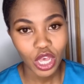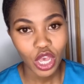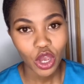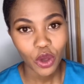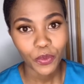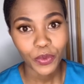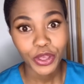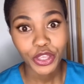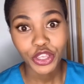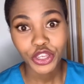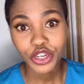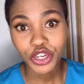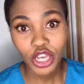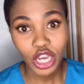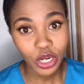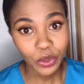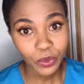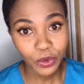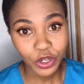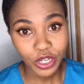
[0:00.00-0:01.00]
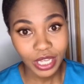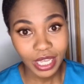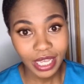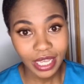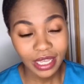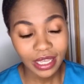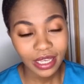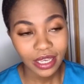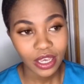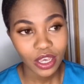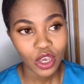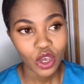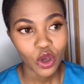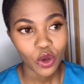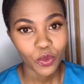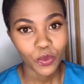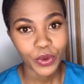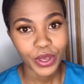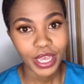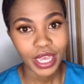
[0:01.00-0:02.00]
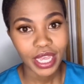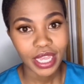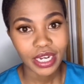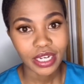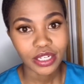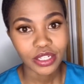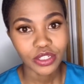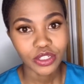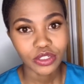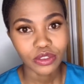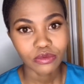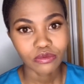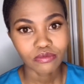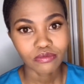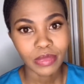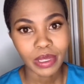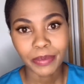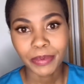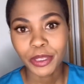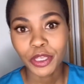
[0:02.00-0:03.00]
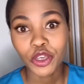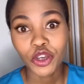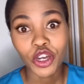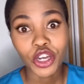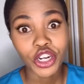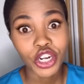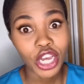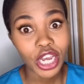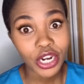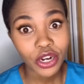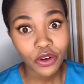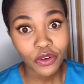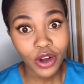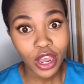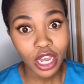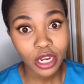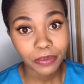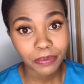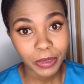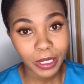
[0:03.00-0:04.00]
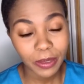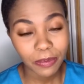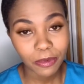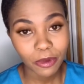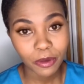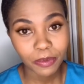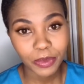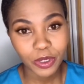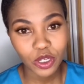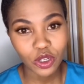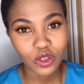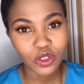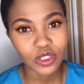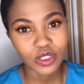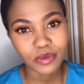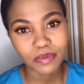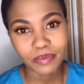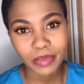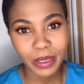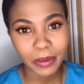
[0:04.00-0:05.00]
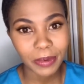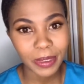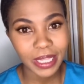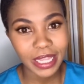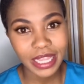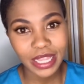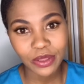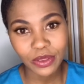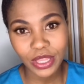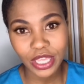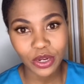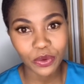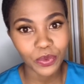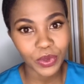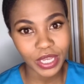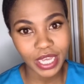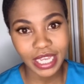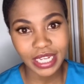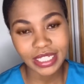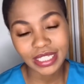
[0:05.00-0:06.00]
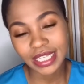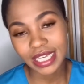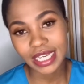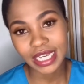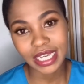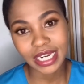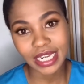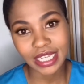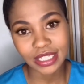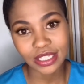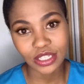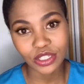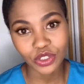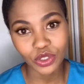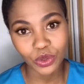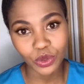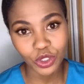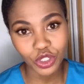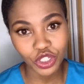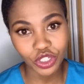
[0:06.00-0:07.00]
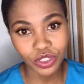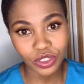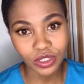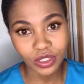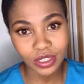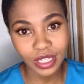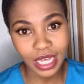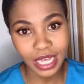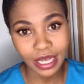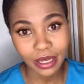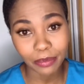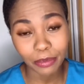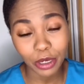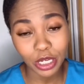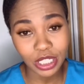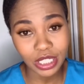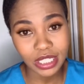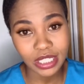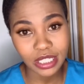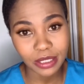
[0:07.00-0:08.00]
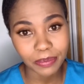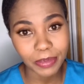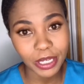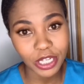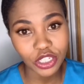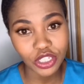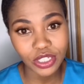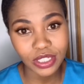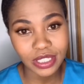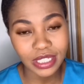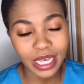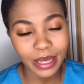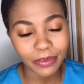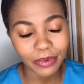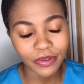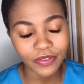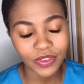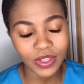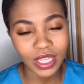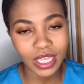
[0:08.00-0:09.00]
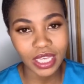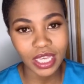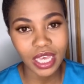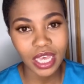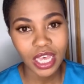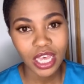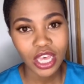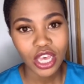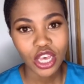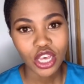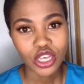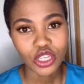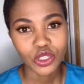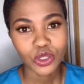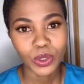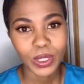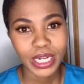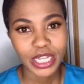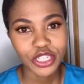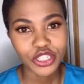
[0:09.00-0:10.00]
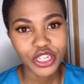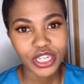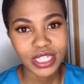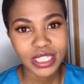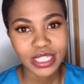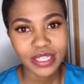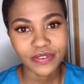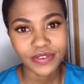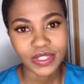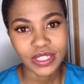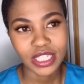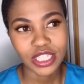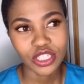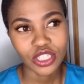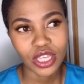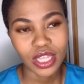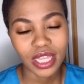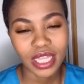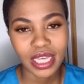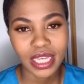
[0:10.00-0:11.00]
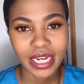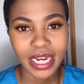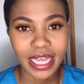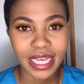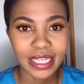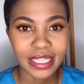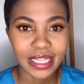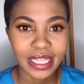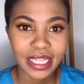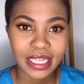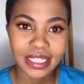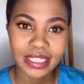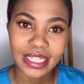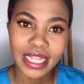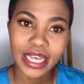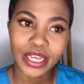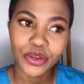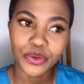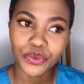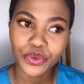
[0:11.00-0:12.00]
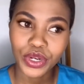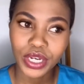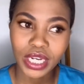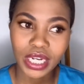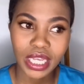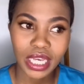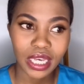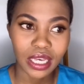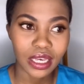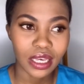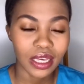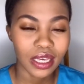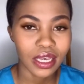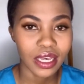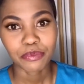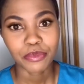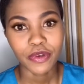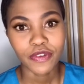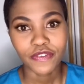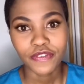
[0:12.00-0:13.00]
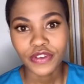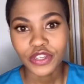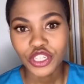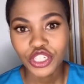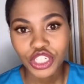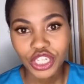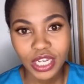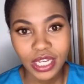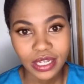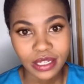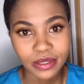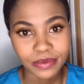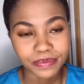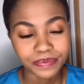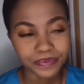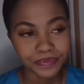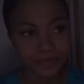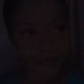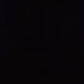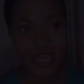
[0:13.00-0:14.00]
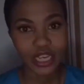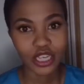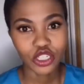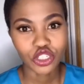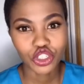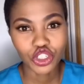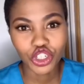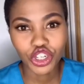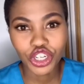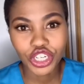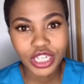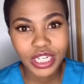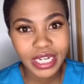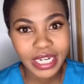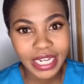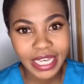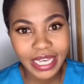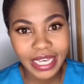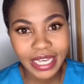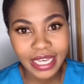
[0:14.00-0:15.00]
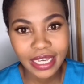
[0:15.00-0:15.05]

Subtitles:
when you're not working, when maybe you're not around people, because maybe then we can take it as a social participation type of thing. So leisure activities are things like reading, fishing, journaling,